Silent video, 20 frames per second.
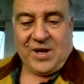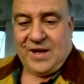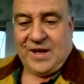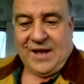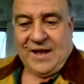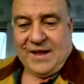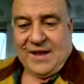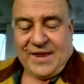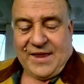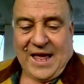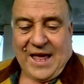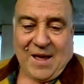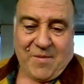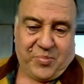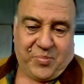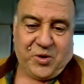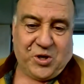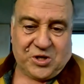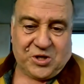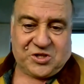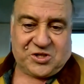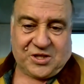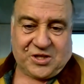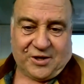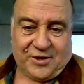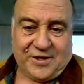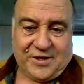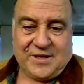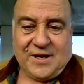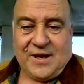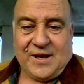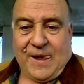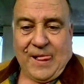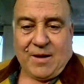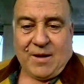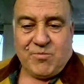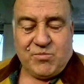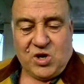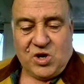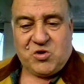But that put aside,
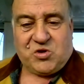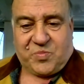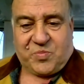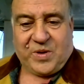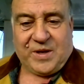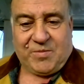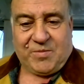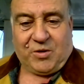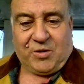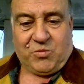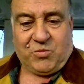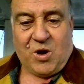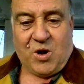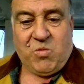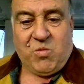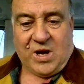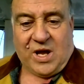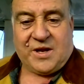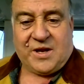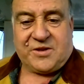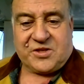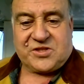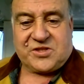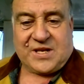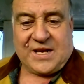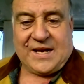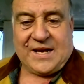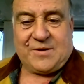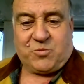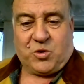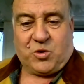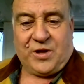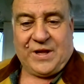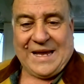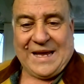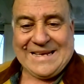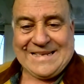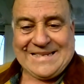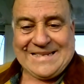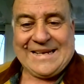most people won't understand what
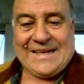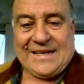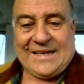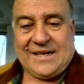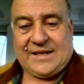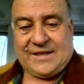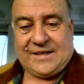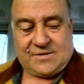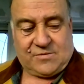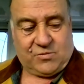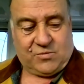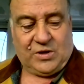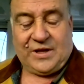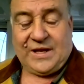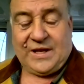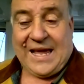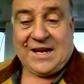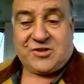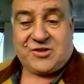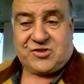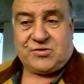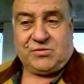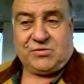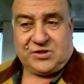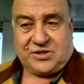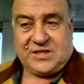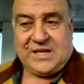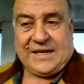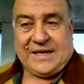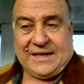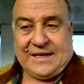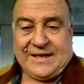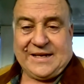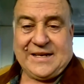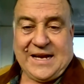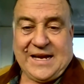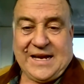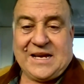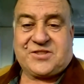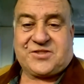that deal is. Well, the actual deal,
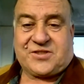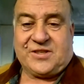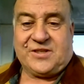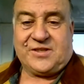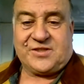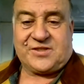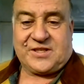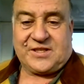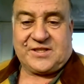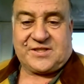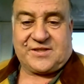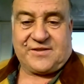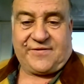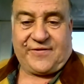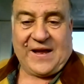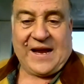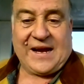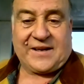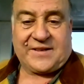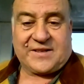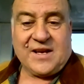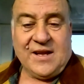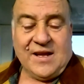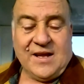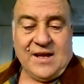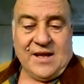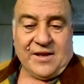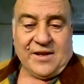in essence, is the fact